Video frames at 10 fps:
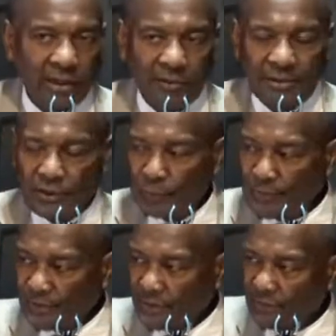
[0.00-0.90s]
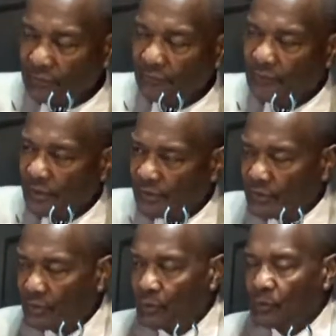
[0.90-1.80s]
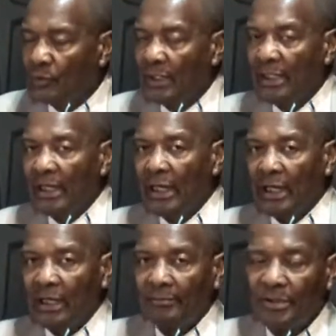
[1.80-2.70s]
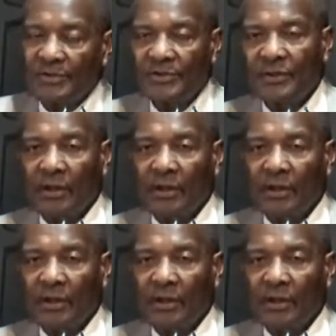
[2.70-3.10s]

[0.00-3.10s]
current superintendent of Sunday school, Mrs.